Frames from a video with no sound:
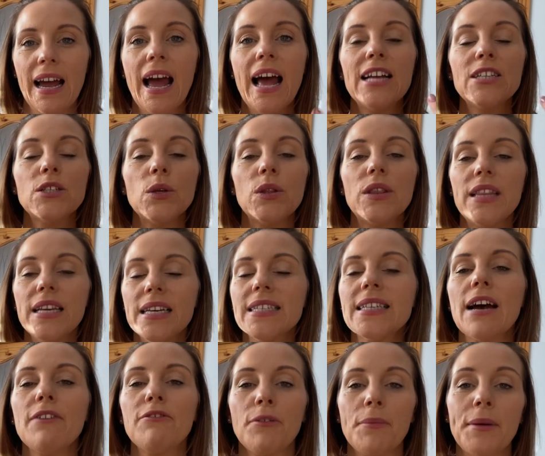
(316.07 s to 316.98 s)
So this
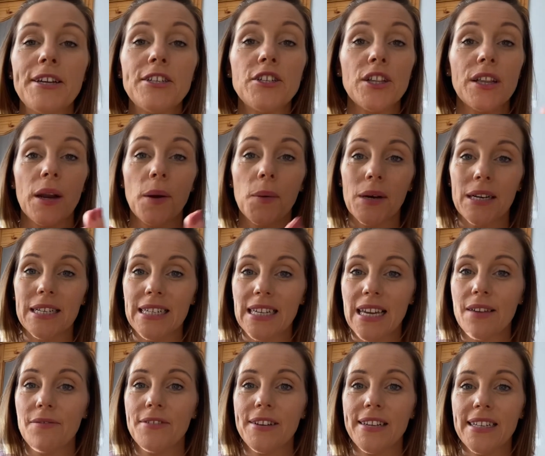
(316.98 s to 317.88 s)
affirmation that I want to
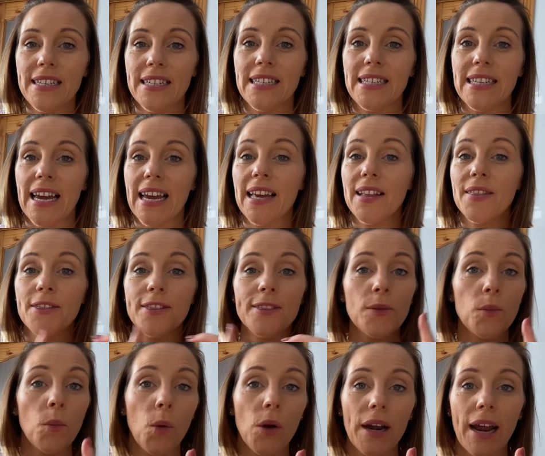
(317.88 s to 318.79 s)
give you today,
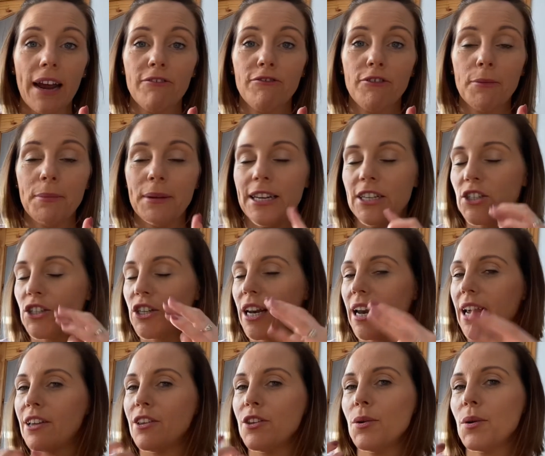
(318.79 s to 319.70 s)
one affirmation,
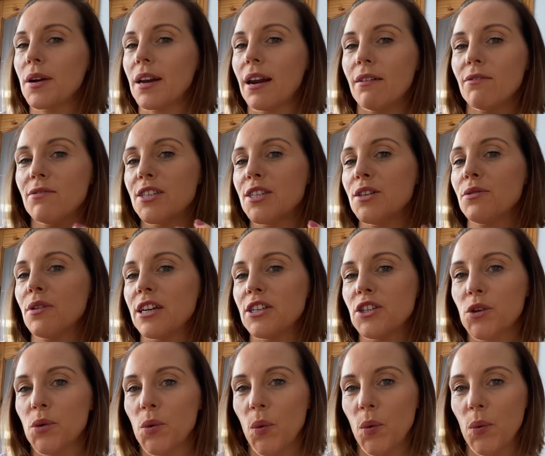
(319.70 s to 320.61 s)
and you can obviously write
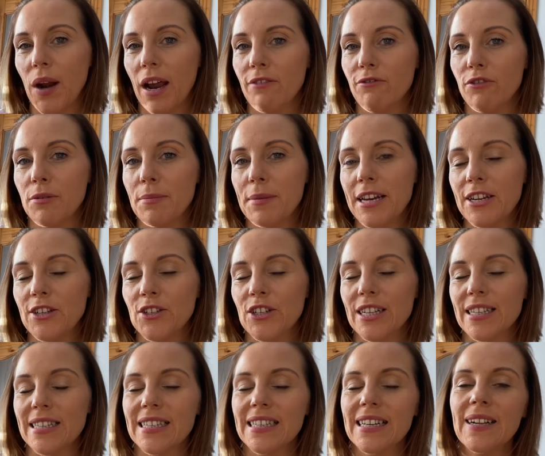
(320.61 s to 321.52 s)
your own
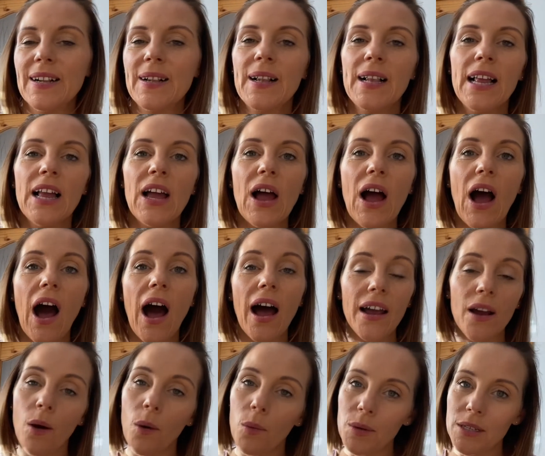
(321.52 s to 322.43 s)
affirmations.
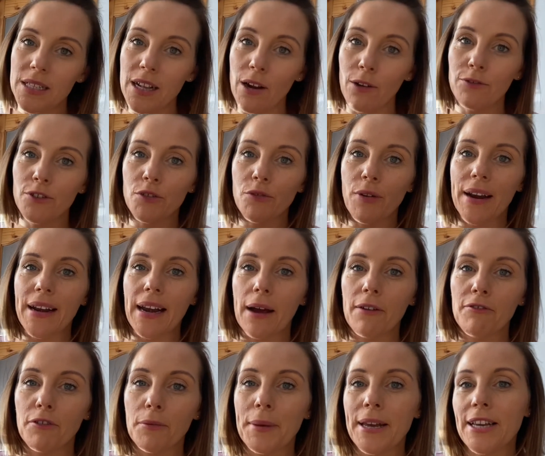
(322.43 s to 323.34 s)
I always love to write
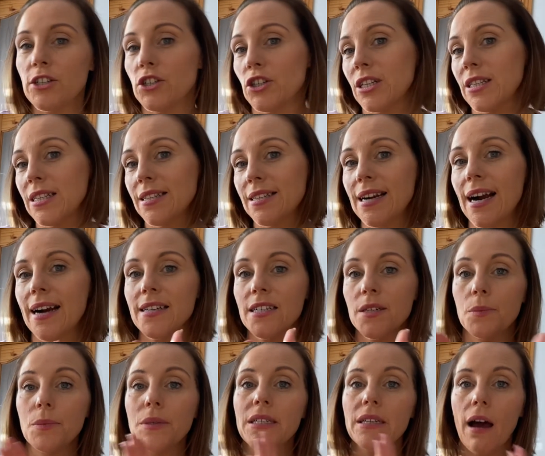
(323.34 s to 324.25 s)
affirmations
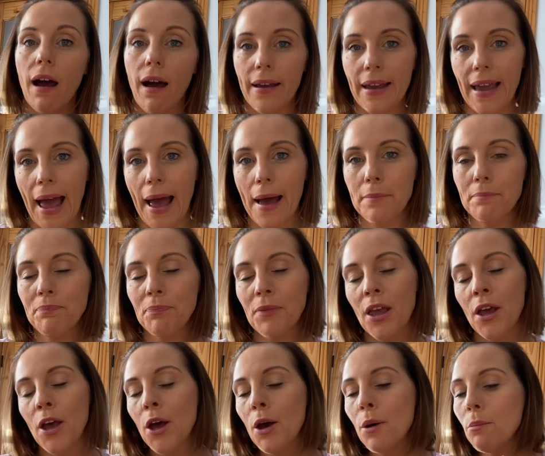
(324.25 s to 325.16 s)
starting with I am,
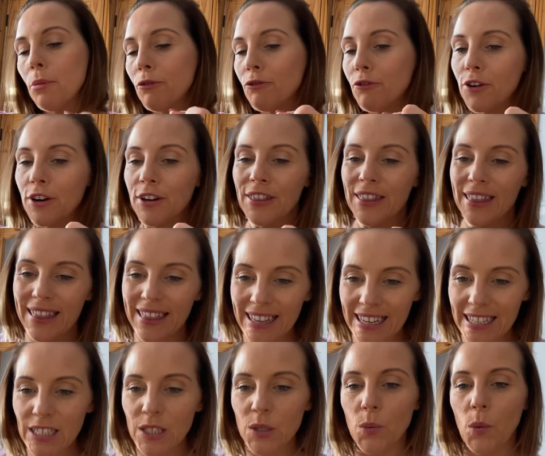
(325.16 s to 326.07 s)
but for
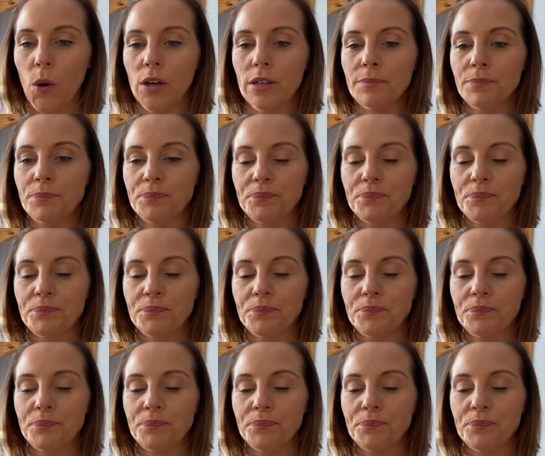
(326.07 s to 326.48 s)
this one,